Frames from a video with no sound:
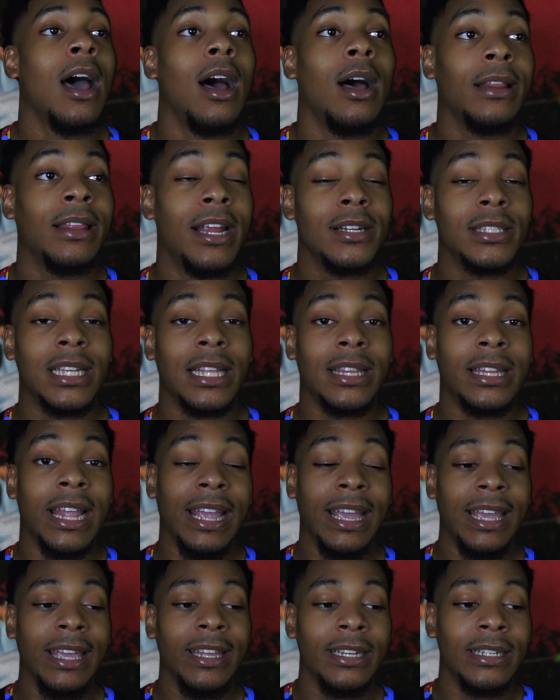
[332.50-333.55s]
There's a
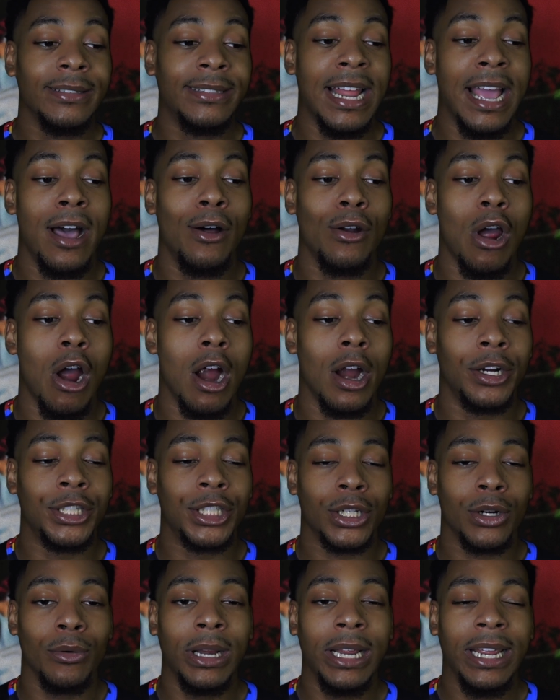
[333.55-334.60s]
thing down our
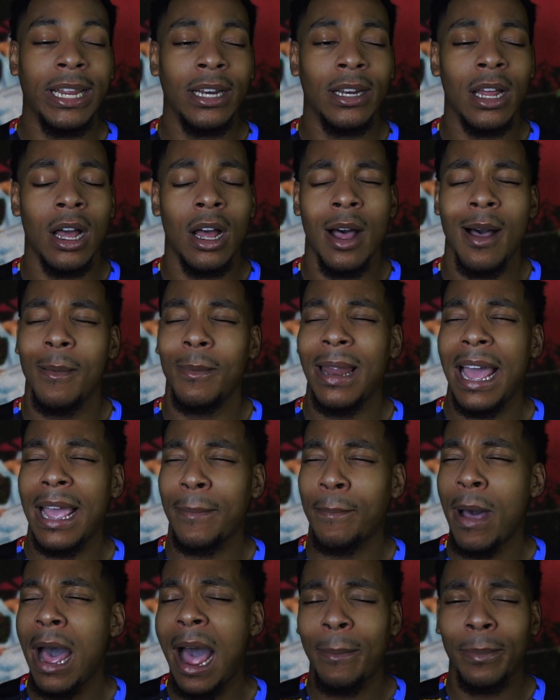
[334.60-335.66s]
street, like
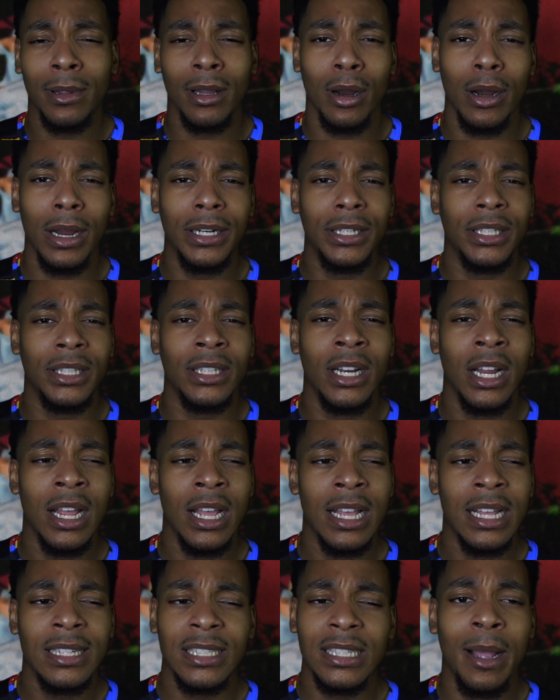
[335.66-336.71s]
Poplar and
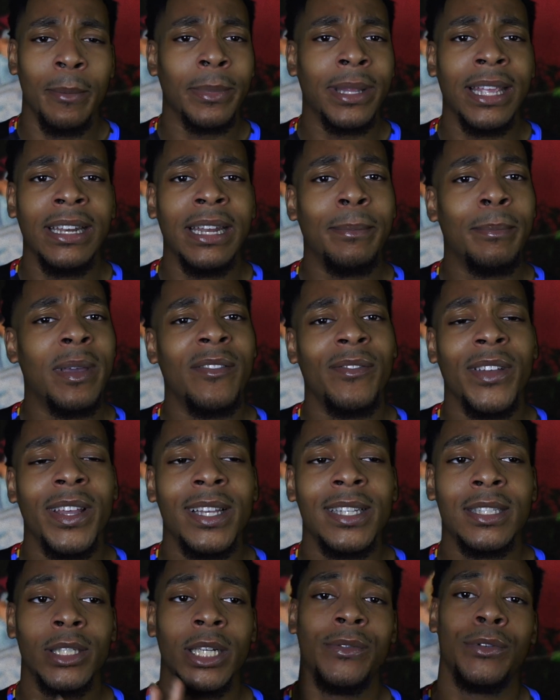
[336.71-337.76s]
something in
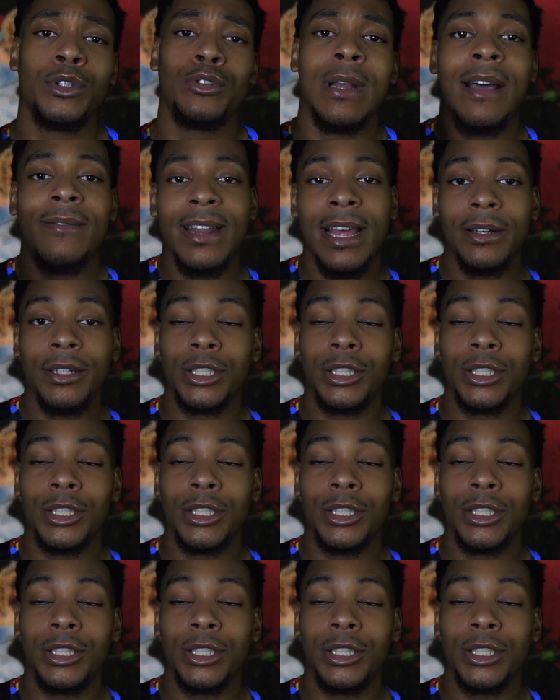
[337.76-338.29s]
Memphis. If you drive down the